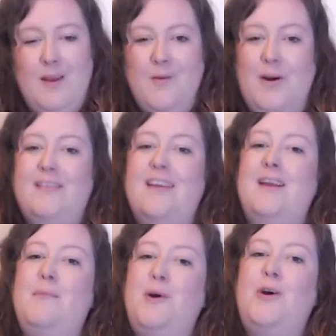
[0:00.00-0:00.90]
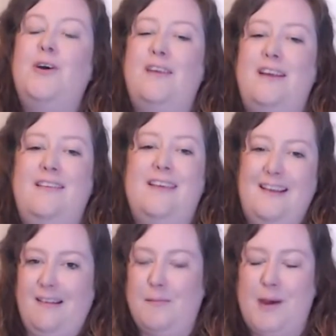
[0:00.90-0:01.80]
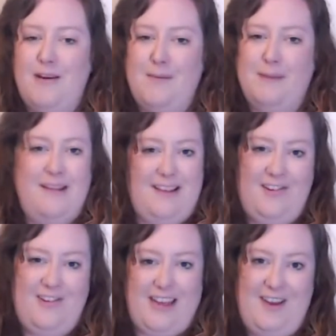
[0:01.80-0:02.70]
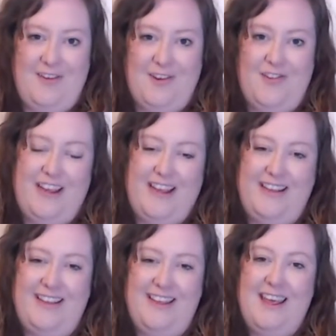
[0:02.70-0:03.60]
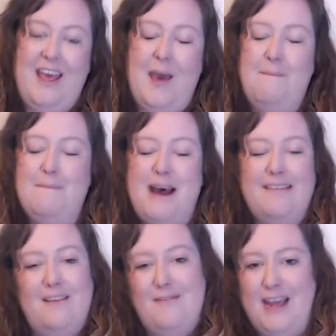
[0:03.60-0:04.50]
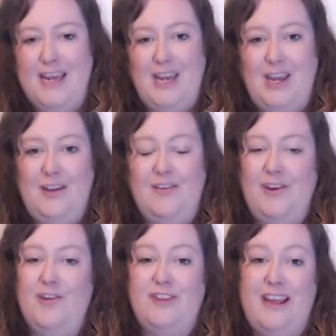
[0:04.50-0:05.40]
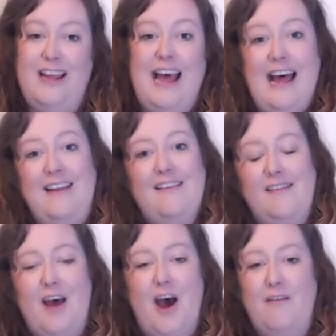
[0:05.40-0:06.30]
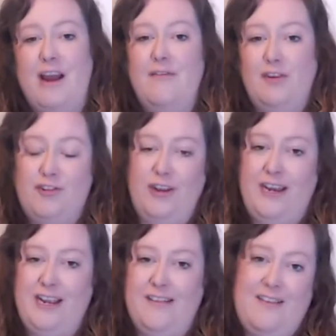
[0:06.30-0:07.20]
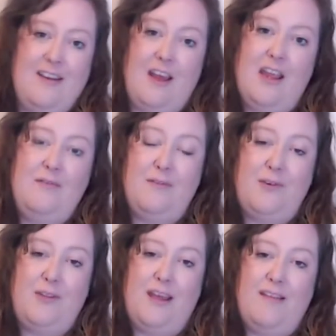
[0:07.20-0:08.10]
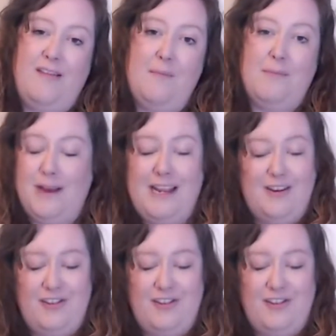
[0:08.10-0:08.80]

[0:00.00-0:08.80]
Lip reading: What an important and inspiring message to end on, Jill. A massive thank you to Jill and to Sarah for joining us tonight for this brilliant